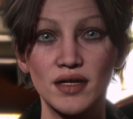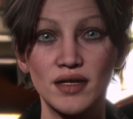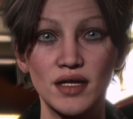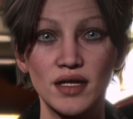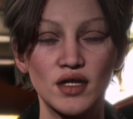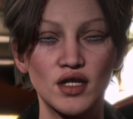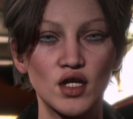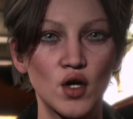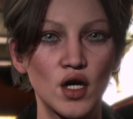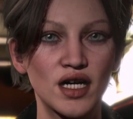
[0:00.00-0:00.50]

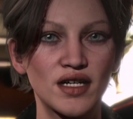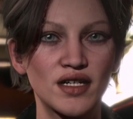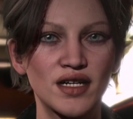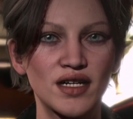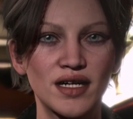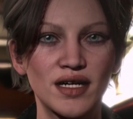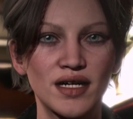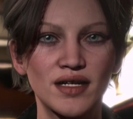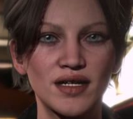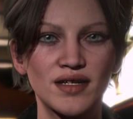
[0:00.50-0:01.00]
The other great
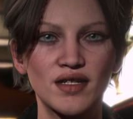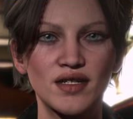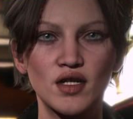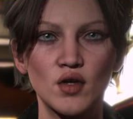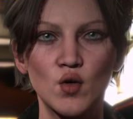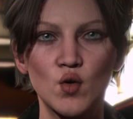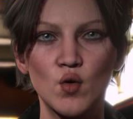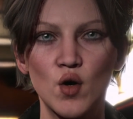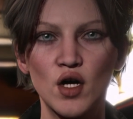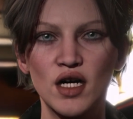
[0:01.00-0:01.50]
thing is
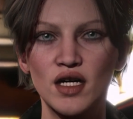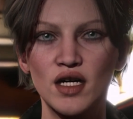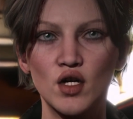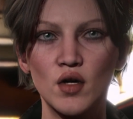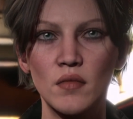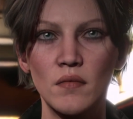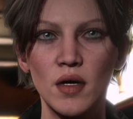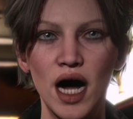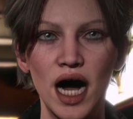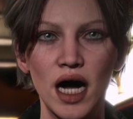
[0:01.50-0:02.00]
the
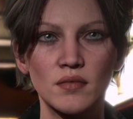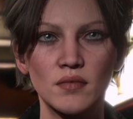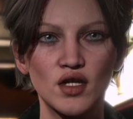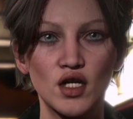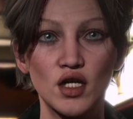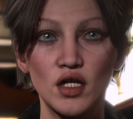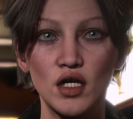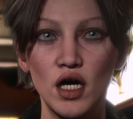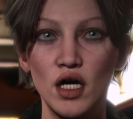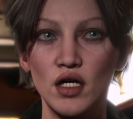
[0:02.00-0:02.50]
Wrinkle maps
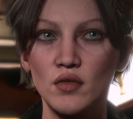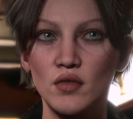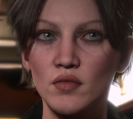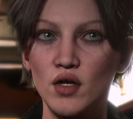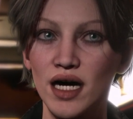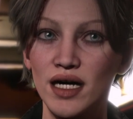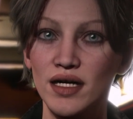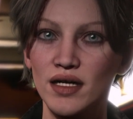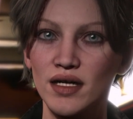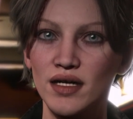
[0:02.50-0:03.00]
are
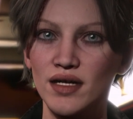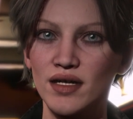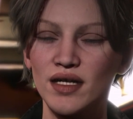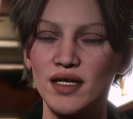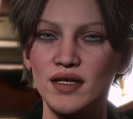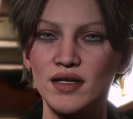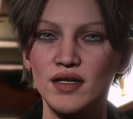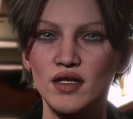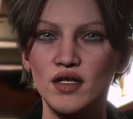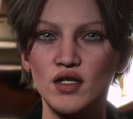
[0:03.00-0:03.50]
already
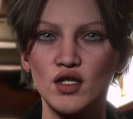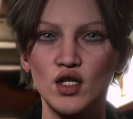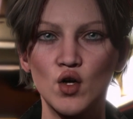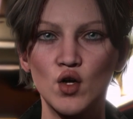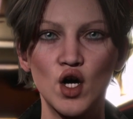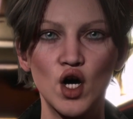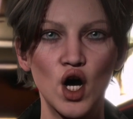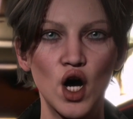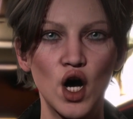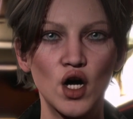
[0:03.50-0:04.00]
in the new
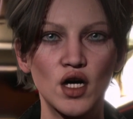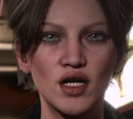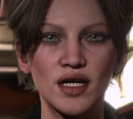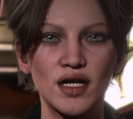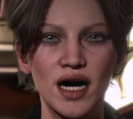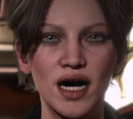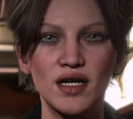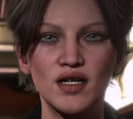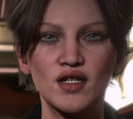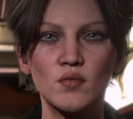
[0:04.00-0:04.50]
current
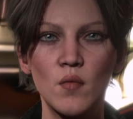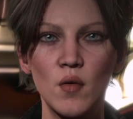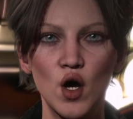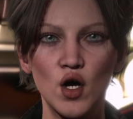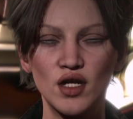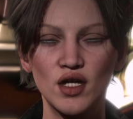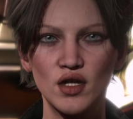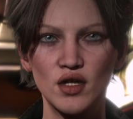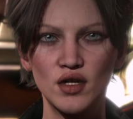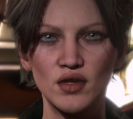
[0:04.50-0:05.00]

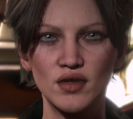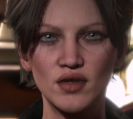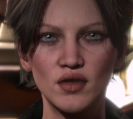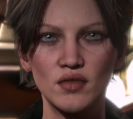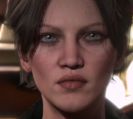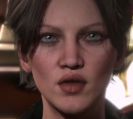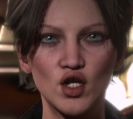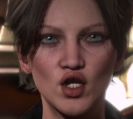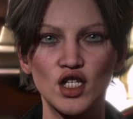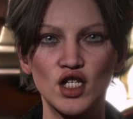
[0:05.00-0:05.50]
exporters
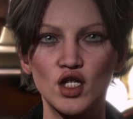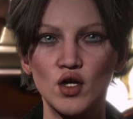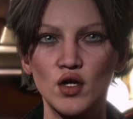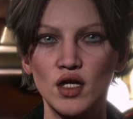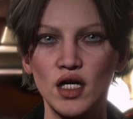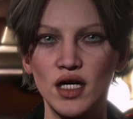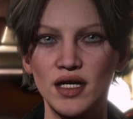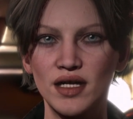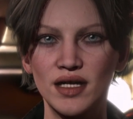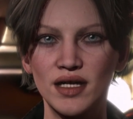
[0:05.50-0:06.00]
for
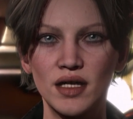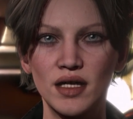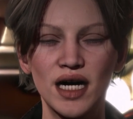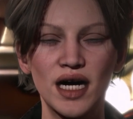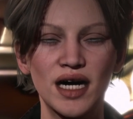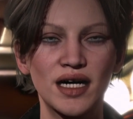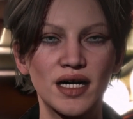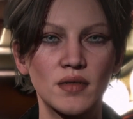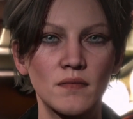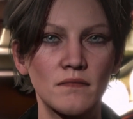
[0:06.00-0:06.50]
Unity,
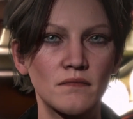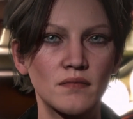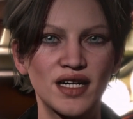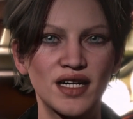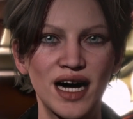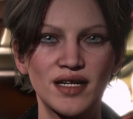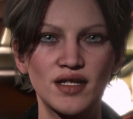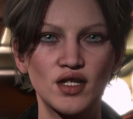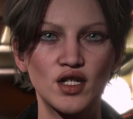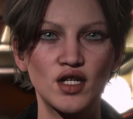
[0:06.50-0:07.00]

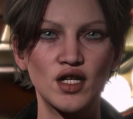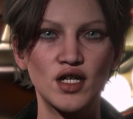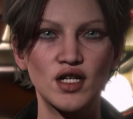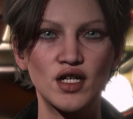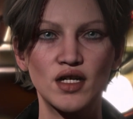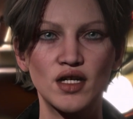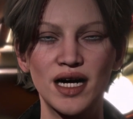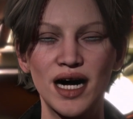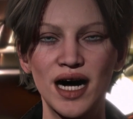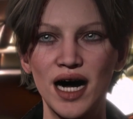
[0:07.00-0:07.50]

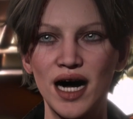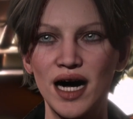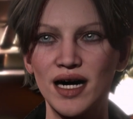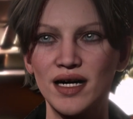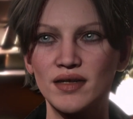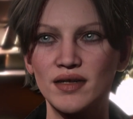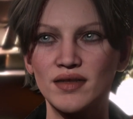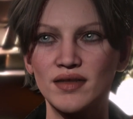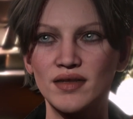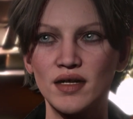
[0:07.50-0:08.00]
Blender,
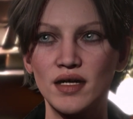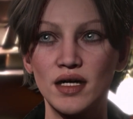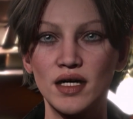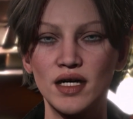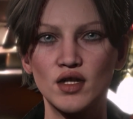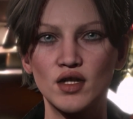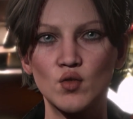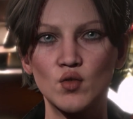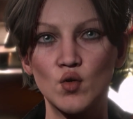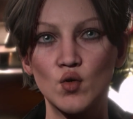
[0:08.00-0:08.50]
and
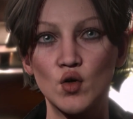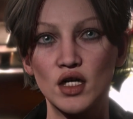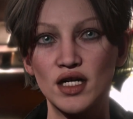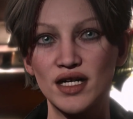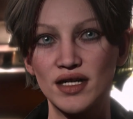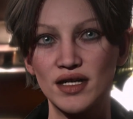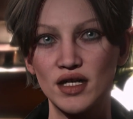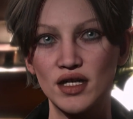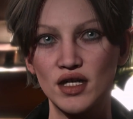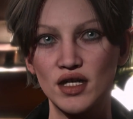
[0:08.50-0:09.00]

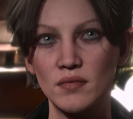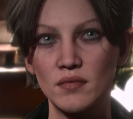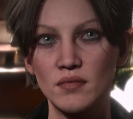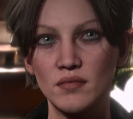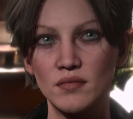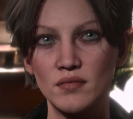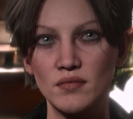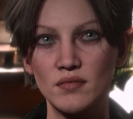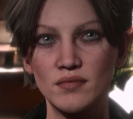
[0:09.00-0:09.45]
Unreal.